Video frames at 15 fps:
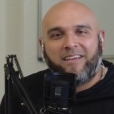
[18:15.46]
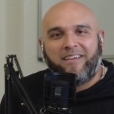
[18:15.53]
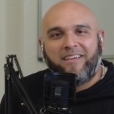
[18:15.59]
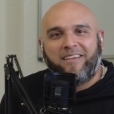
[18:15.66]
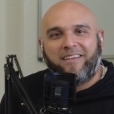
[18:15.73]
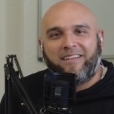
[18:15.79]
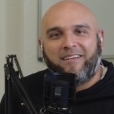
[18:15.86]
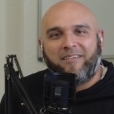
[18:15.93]

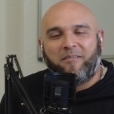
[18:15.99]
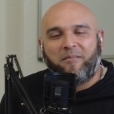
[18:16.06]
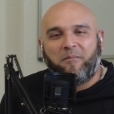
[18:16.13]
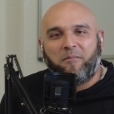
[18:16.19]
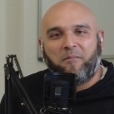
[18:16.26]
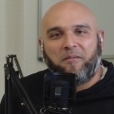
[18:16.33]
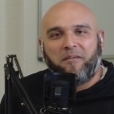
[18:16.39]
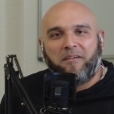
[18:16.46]
you know,
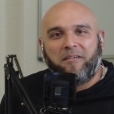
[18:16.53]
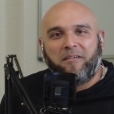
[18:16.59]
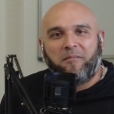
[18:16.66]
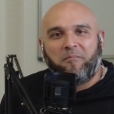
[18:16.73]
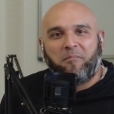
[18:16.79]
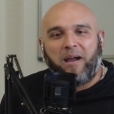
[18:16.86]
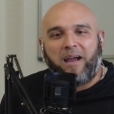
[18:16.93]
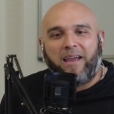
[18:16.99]
uh,
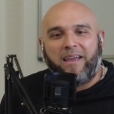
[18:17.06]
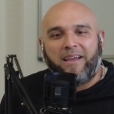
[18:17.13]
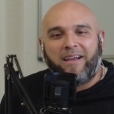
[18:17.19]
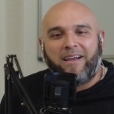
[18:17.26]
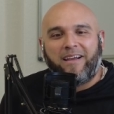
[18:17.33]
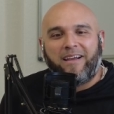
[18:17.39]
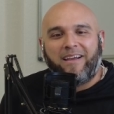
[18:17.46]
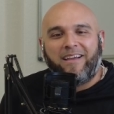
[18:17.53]
my
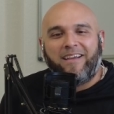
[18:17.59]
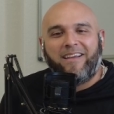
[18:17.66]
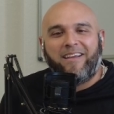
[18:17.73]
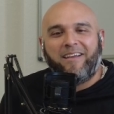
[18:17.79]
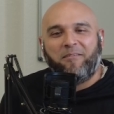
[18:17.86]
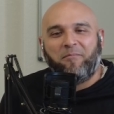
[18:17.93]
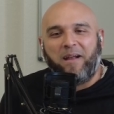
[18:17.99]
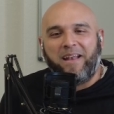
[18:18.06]
uh,
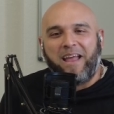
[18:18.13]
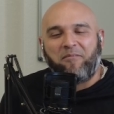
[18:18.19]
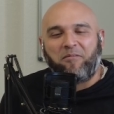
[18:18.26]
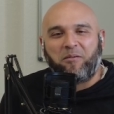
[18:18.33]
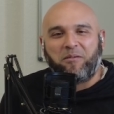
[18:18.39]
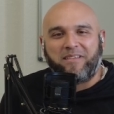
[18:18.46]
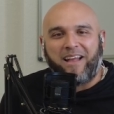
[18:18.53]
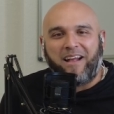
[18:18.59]
my nephew
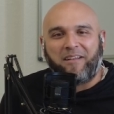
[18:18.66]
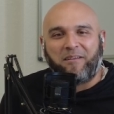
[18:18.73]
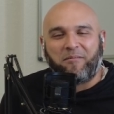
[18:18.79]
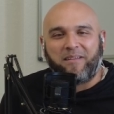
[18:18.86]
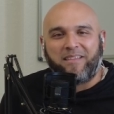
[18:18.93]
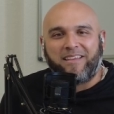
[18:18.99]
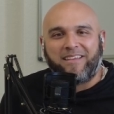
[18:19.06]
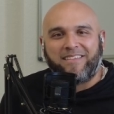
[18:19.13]
was down there
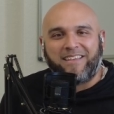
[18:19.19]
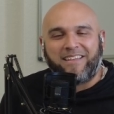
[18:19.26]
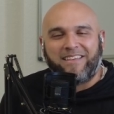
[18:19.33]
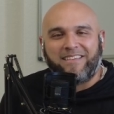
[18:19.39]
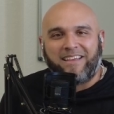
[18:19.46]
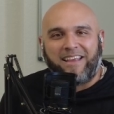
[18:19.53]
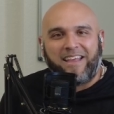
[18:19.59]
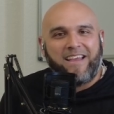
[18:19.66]
with us, and he's
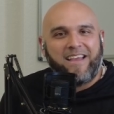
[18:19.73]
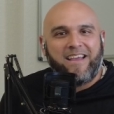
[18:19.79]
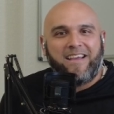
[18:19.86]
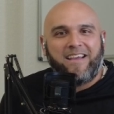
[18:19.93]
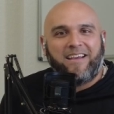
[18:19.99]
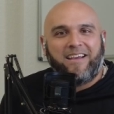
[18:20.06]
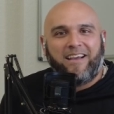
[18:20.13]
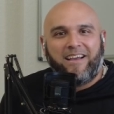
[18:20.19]
like,
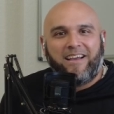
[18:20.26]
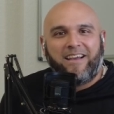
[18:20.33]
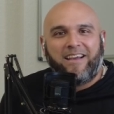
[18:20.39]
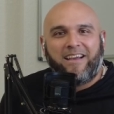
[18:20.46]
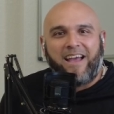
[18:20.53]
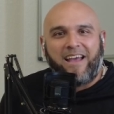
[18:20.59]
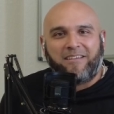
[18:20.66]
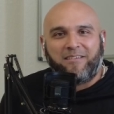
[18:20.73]
uh,
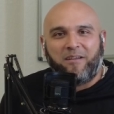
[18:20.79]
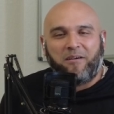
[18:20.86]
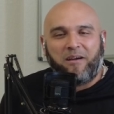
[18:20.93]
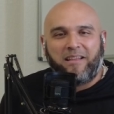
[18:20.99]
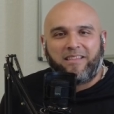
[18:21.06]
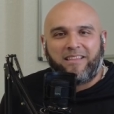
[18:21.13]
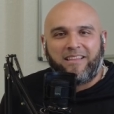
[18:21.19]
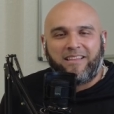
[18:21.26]
I don't know.
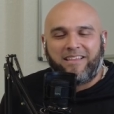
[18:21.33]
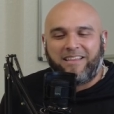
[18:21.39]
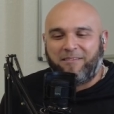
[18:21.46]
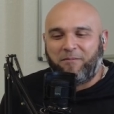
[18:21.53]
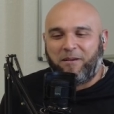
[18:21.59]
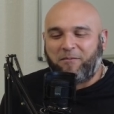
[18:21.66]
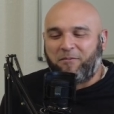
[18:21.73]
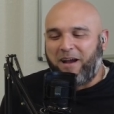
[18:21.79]
We
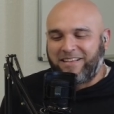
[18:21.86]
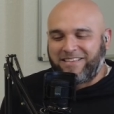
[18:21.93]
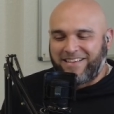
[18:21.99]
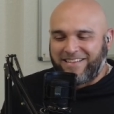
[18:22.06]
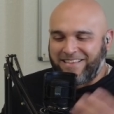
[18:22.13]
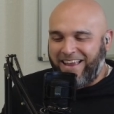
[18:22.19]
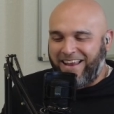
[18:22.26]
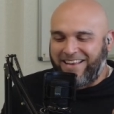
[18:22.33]
crossed these
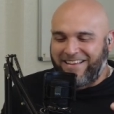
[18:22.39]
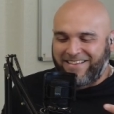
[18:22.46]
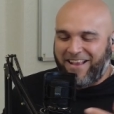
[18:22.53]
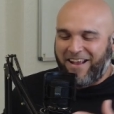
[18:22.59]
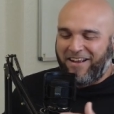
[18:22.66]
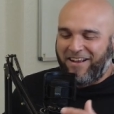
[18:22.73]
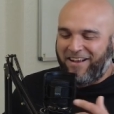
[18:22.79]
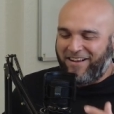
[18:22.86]
ladies.
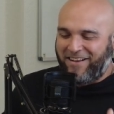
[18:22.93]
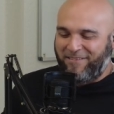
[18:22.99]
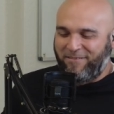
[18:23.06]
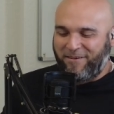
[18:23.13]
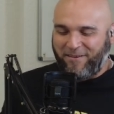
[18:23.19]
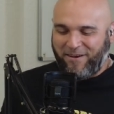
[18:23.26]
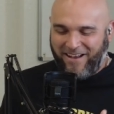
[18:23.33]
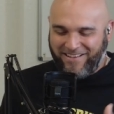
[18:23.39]
We
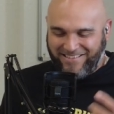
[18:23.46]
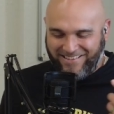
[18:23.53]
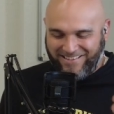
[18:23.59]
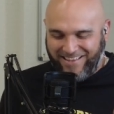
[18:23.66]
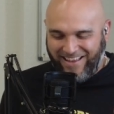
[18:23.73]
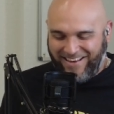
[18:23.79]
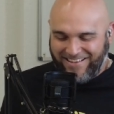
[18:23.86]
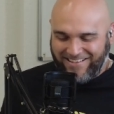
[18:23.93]
crossed these
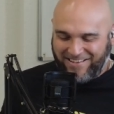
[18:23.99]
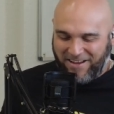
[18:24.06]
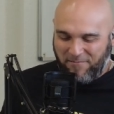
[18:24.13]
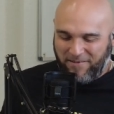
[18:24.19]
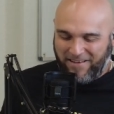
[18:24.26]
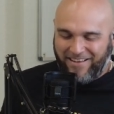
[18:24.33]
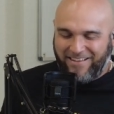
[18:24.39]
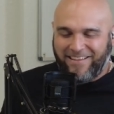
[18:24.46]
ladies coming
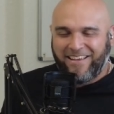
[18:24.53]
in,